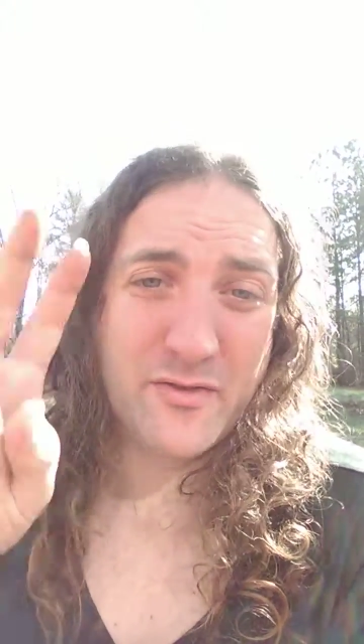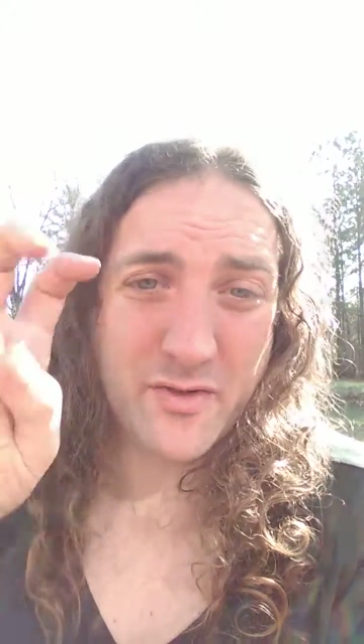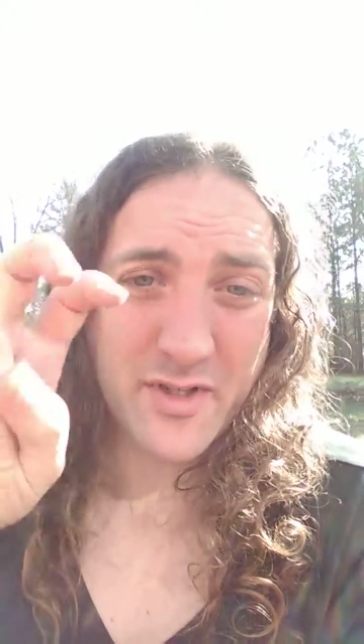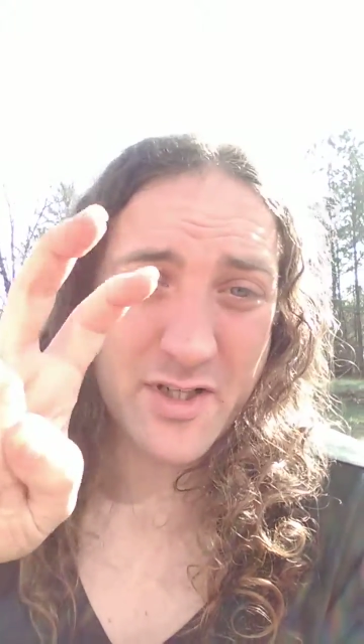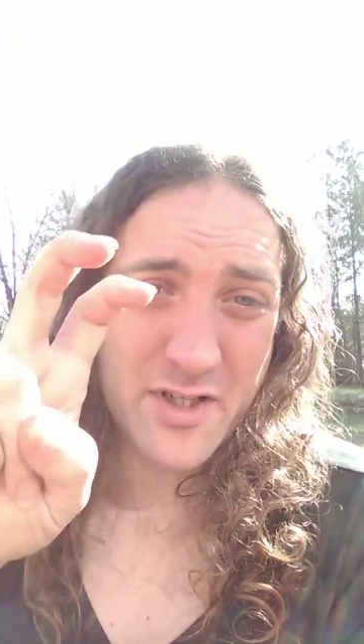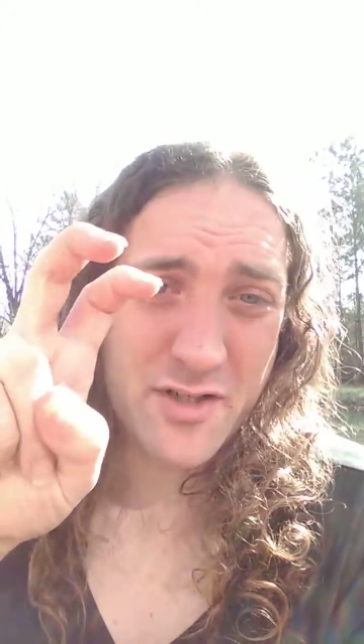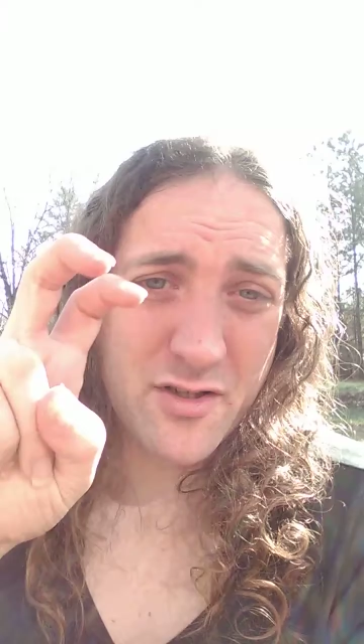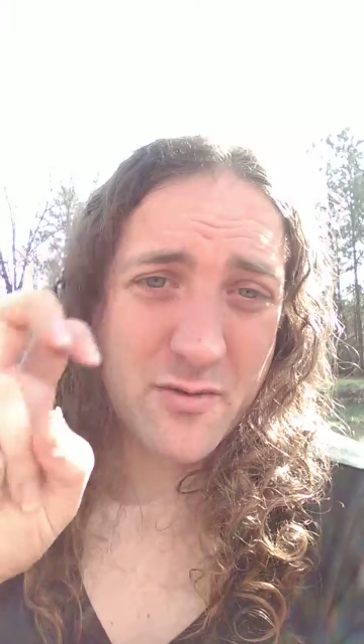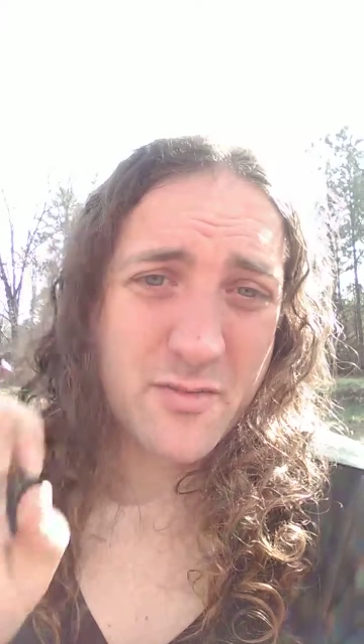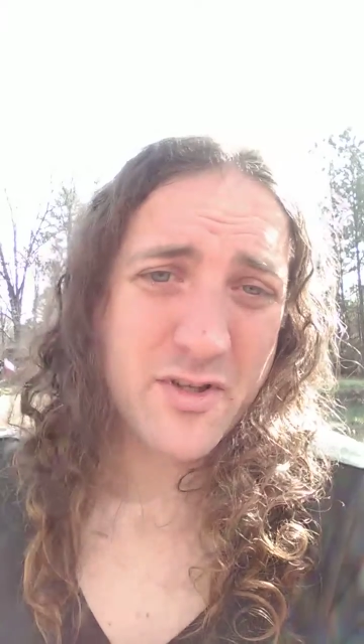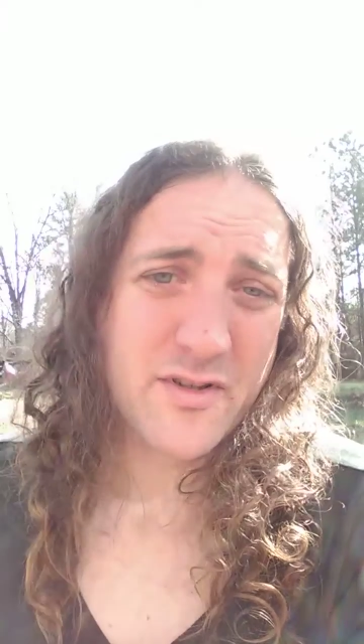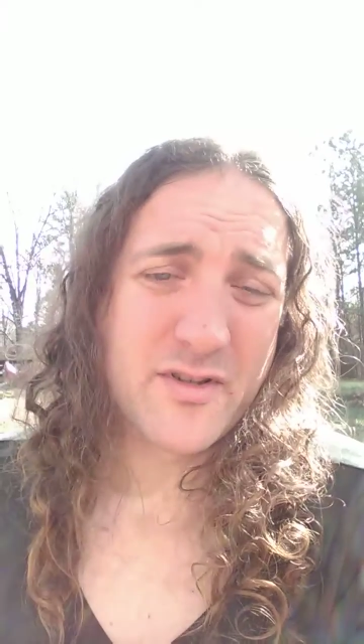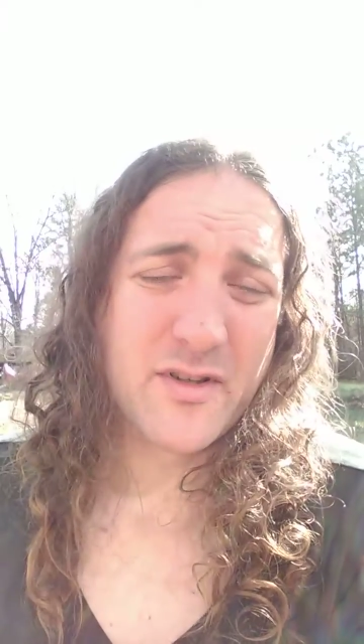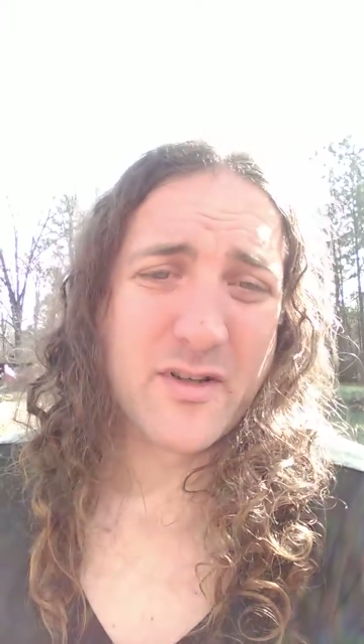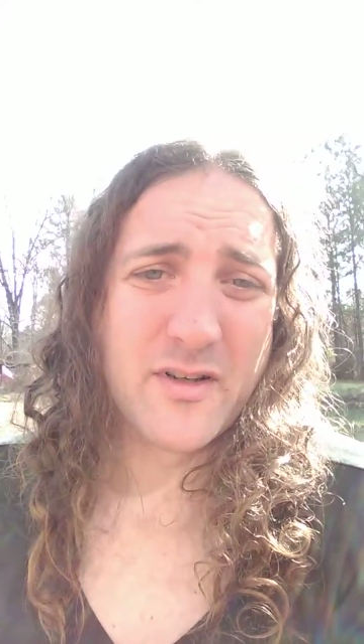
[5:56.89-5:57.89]
traditional
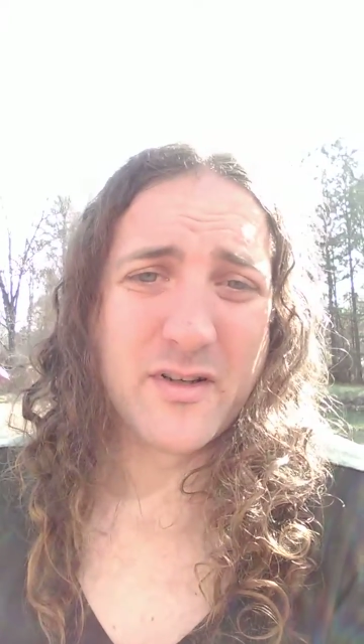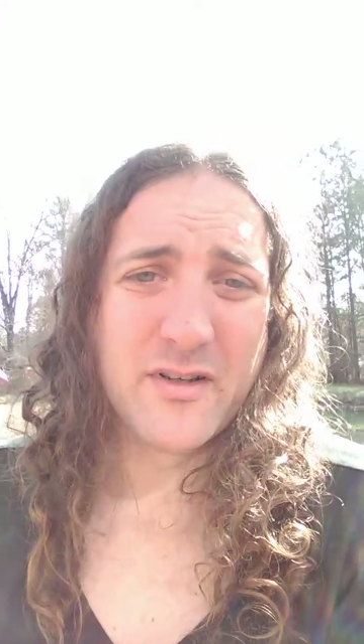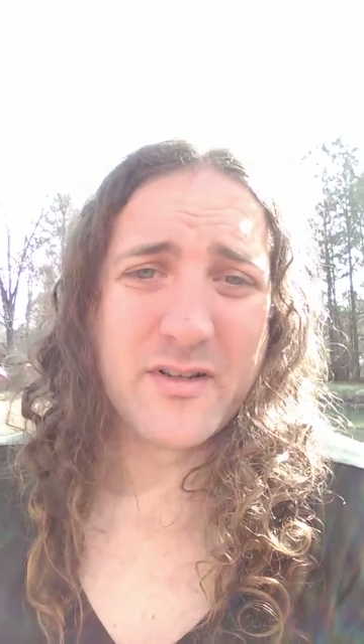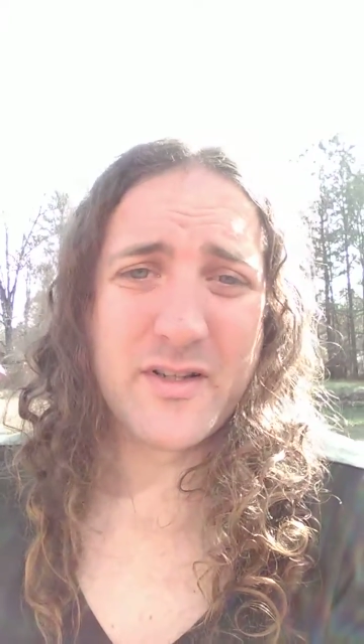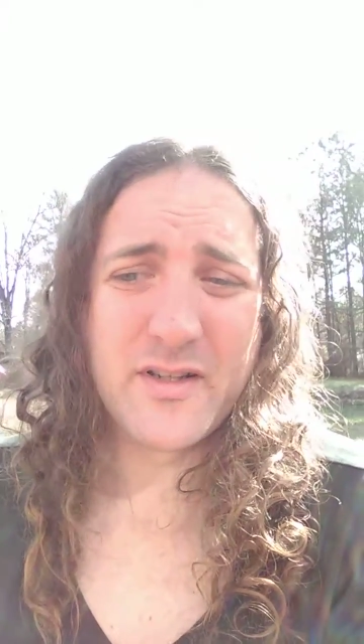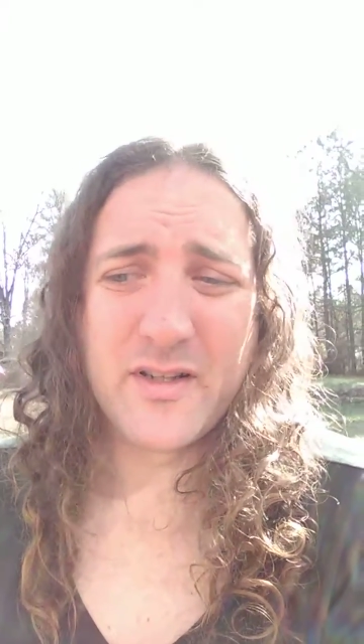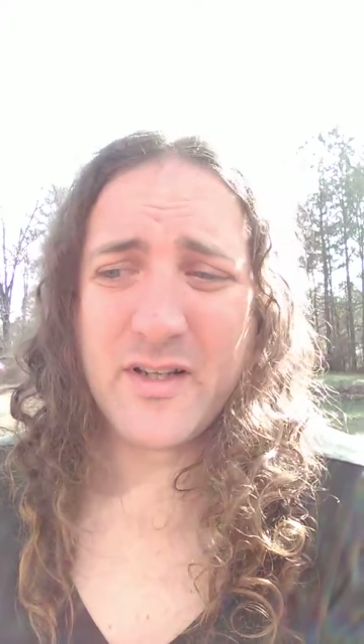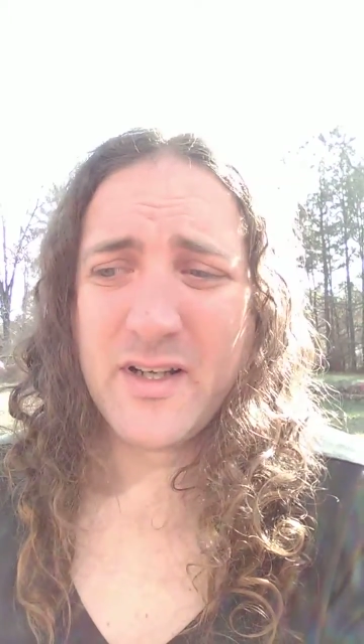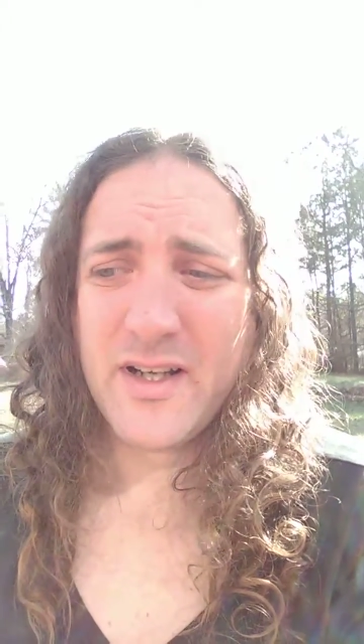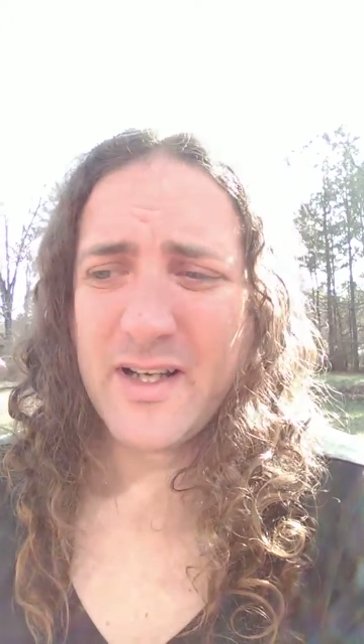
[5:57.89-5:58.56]
martial arts,